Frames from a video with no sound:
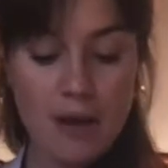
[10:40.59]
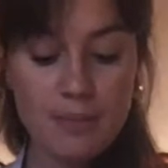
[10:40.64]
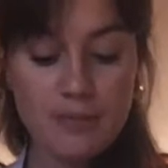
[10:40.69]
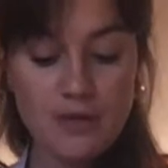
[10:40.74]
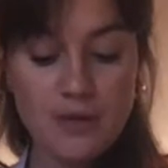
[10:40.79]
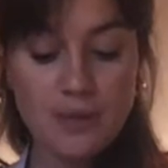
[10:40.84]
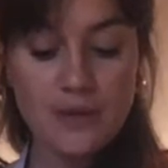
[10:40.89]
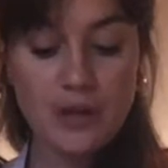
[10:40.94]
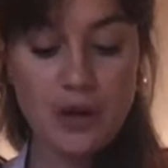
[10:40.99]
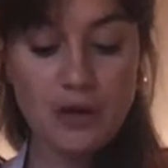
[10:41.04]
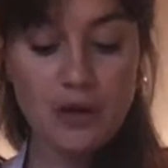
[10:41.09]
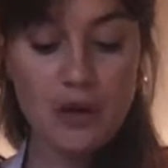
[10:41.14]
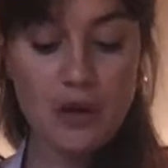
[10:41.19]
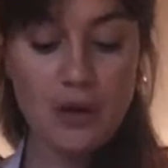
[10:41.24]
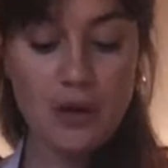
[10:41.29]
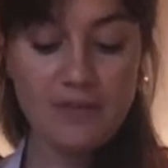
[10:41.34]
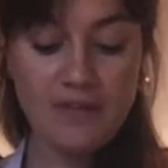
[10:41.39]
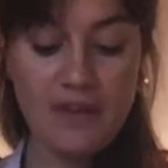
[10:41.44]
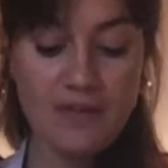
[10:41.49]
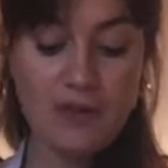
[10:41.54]
So we don't know
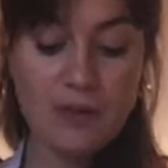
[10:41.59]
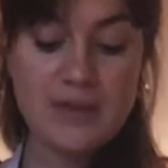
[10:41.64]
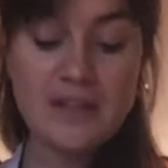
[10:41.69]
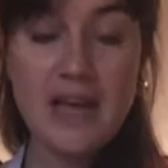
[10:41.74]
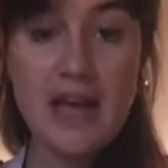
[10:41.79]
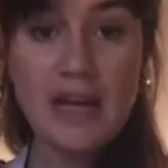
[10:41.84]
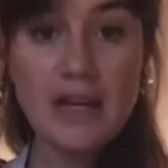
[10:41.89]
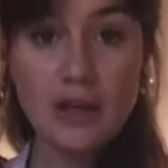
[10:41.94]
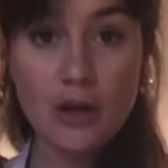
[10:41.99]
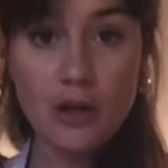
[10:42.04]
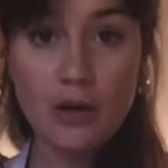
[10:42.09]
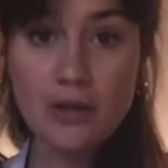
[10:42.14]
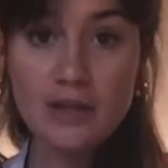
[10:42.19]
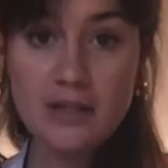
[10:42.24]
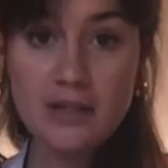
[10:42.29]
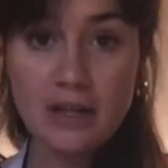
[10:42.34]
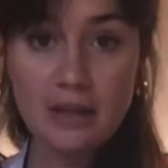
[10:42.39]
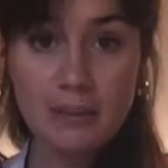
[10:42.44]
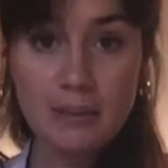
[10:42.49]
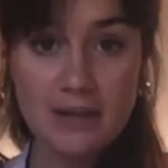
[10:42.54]
if everyone's egg yolk is
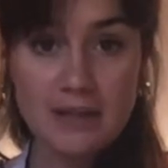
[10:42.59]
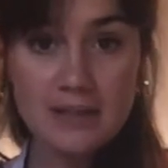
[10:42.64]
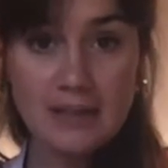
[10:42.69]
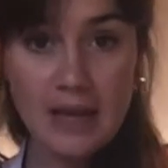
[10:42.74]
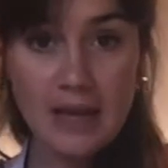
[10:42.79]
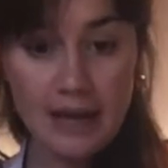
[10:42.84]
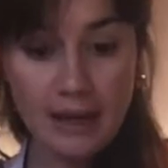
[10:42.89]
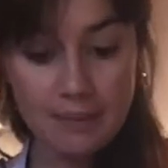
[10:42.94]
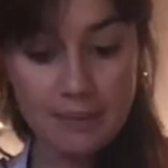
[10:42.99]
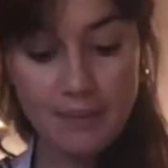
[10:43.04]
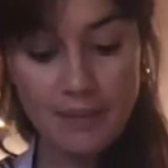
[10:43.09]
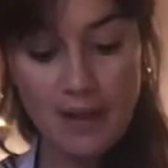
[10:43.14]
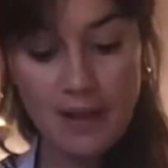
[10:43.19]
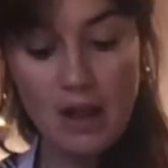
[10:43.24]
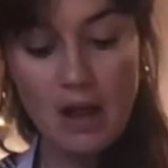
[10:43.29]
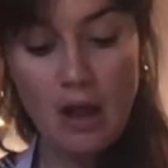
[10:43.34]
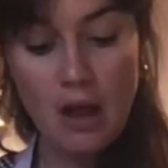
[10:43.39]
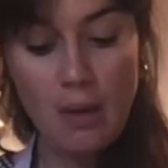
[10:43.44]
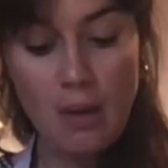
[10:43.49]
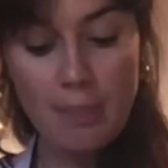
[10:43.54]
gonna be the same,
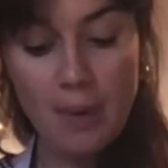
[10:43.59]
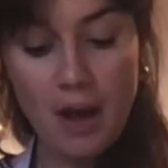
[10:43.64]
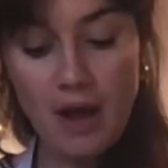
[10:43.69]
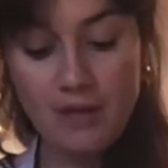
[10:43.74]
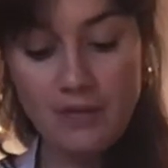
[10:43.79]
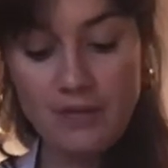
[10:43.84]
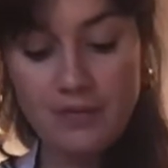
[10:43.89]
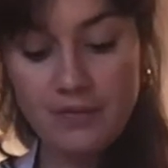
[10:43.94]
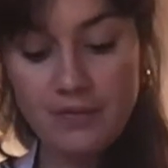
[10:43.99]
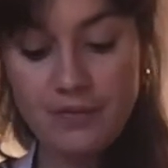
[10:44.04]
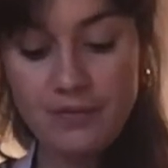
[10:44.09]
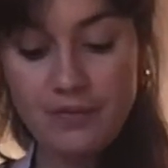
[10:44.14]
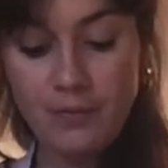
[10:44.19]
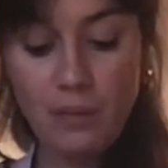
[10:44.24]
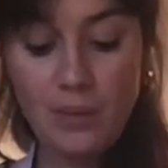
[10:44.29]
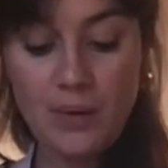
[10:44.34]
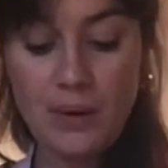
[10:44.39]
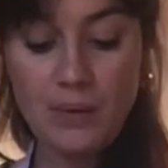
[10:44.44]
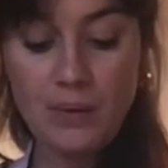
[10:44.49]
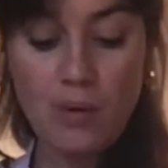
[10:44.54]
but
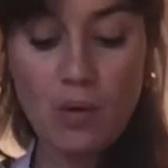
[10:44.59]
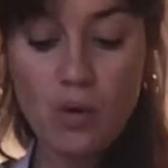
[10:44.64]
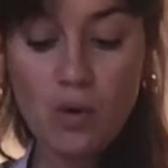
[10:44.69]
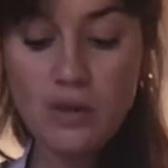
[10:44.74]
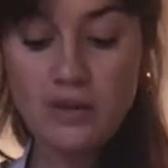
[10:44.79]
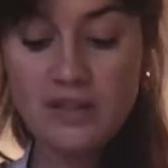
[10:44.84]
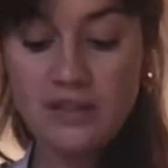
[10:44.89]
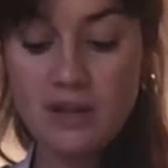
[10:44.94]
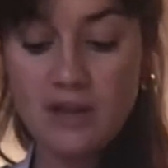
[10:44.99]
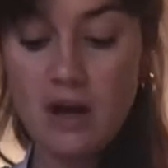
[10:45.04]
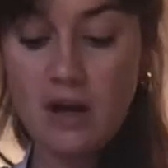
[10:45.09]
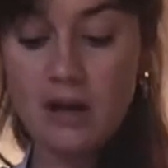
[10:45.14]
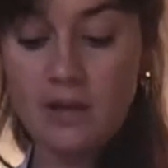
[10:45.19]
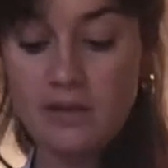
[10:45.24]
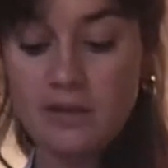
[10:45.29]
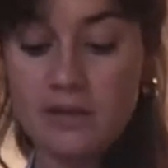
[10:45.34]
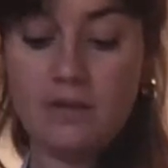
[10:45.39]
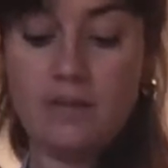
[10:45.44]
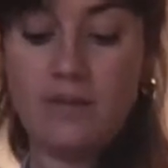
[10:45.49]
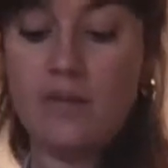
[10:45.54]
we will all start
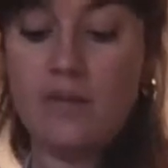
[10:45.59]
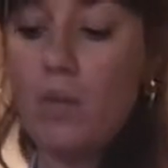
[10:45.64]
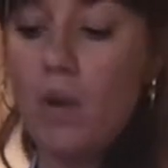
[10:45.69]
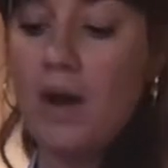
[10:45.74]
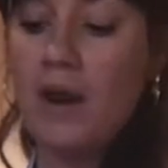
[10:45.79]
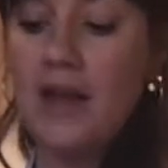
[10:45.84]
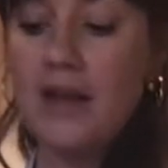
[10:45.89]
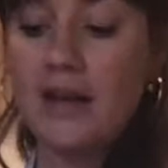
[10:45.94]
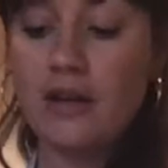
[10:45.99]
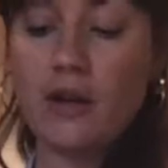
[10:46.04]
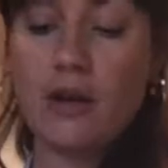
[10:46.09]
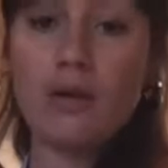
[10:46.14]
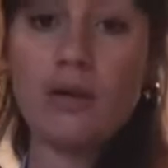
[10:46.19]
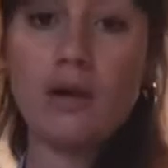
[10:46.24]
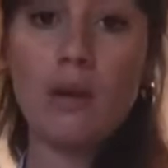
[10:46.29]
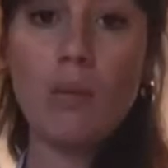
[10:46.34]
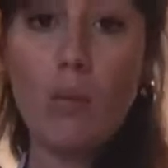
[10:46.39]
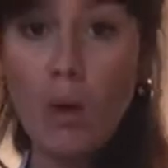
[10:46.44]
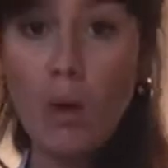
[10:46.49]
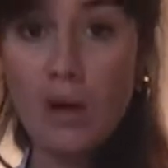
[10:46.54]
with one egg yolk
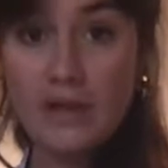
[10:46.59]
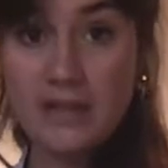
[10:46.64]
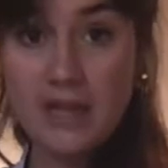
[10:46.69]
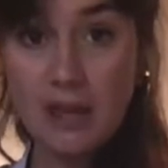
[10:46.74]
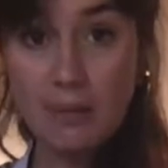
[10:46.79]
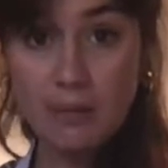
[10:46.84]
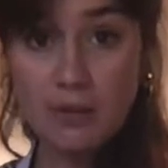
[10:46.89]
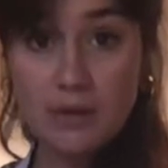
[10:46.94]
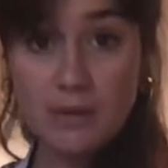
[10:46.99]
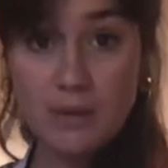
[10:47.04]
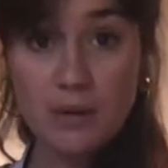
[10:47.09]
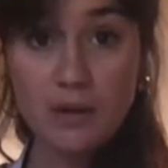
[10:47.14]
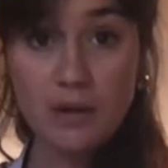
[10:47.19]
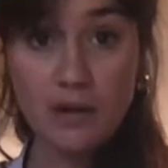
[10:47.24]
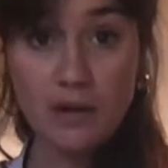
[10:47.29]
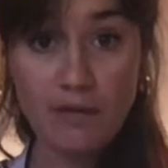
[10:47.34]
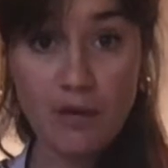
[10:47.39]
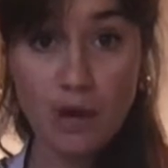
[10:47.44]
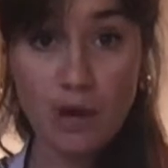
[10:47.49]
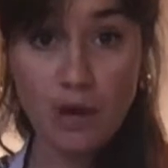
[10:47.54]
and one tablespoon
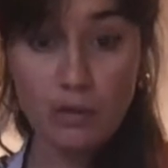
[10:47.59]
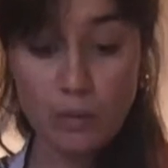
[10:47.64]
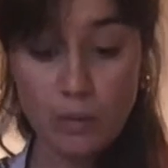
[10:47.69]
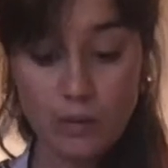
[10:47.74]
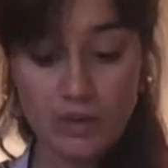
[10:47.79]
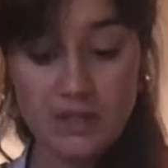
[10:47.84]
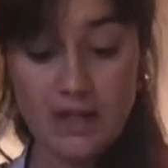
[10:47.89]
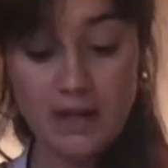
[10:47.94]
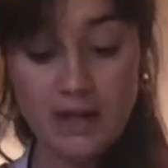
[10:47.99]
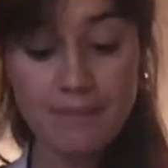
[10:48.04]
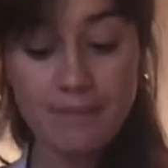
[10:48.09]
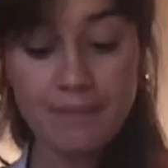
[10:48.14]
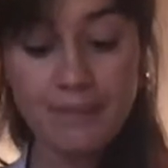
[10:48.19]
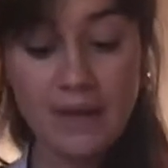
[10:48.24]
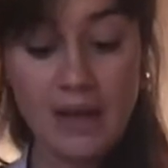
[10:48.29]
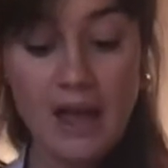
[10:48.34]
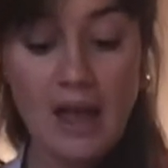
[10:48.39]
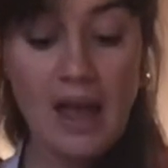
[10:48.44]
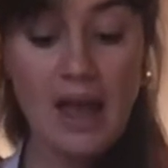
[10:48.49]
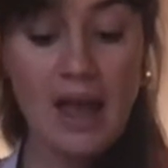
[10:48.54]
of cold water.
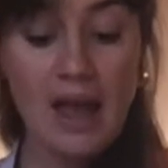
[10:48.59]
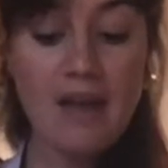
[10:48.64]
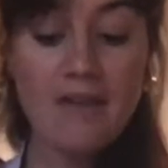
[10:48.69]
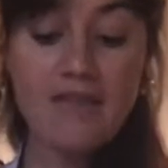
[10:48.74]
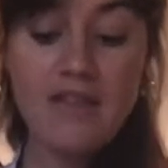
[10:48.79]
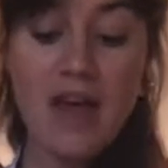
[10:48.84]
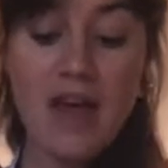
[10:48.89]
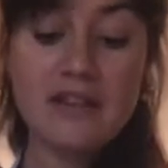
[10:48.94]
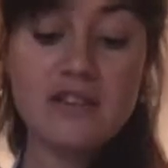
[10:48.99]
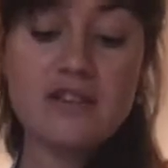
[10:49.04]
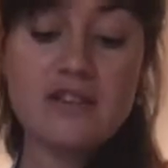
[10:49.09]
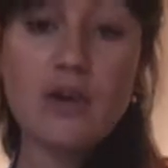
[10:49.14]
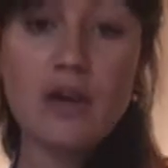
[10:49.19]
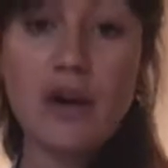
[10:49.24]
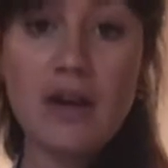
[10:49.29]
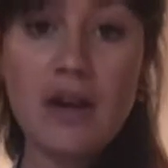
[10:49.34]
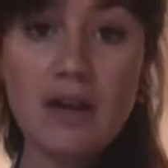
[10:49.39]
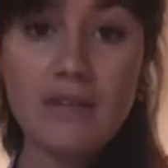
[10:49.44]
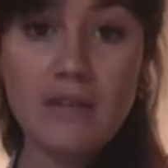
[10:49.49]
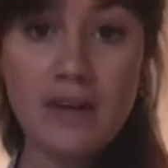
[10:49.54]
If that's not
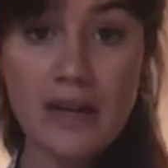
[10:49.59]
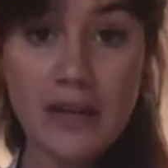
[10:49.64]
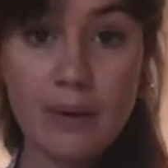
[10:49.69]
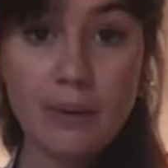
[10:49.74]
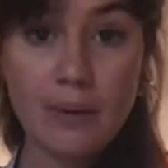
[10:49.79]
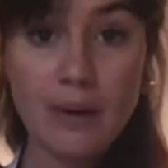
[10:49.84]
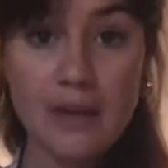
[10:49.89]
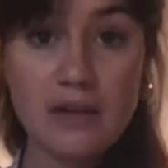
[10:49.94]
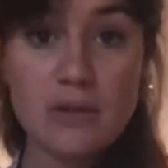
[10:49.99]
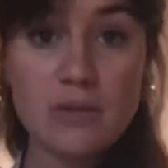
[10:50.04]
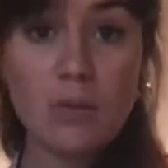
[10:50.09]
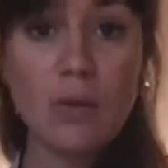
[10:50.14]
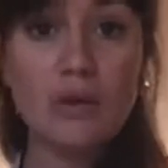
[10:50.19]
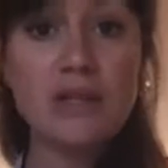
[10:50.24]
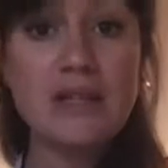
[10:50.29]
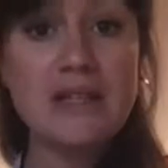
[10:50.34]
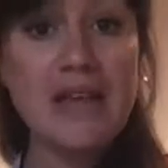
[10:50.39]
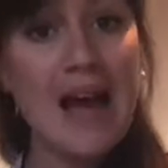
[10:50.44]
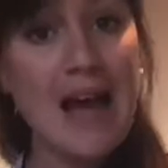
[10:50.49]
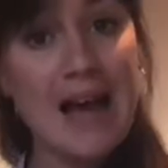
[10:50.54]
enough liquid, we'll
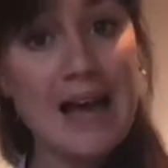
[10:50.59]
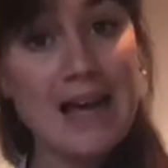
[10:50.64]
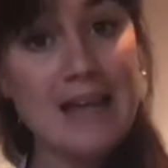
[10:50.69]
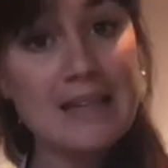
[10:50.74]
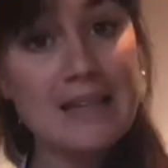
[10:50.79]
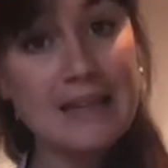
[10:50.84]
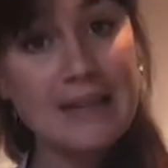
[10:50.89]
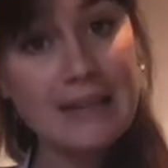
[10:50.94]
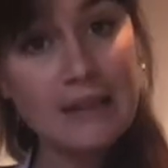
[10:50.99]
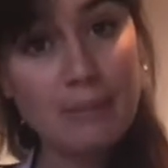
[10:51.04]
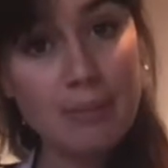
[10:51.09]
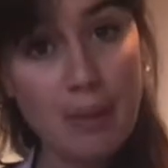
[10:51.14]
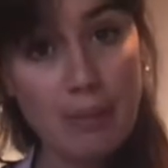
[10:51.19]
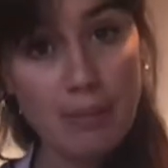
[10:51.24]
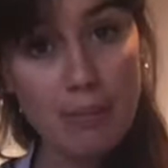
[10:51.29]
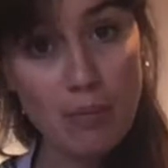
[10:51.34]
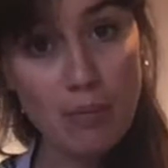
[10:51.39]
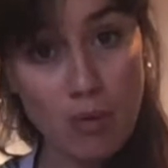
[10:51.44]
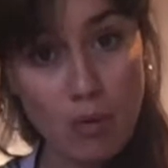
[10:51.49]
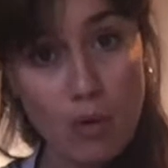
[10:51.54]
just add a little bit
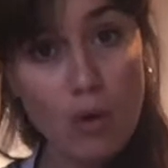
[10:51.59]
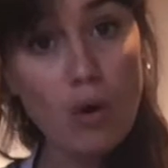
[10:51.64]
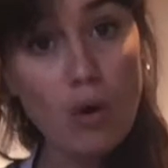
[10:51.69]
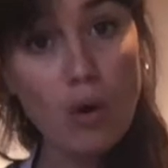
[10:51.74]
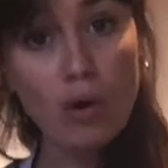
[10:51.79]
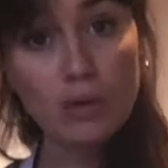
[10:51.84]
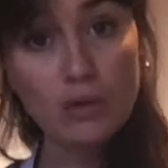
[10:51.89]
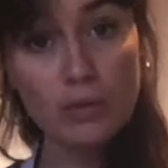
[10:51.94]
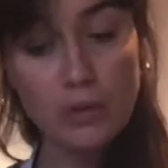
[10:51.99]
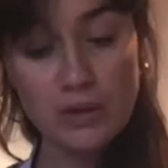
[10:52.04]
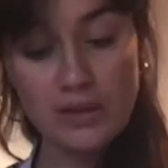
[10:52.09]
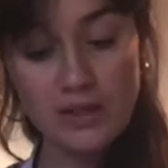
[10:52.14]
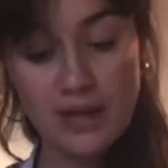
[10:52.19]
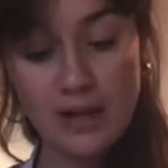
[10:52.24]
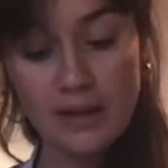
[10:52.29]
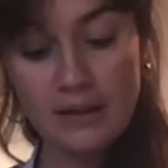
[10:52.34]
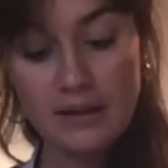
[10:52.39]
more cold water.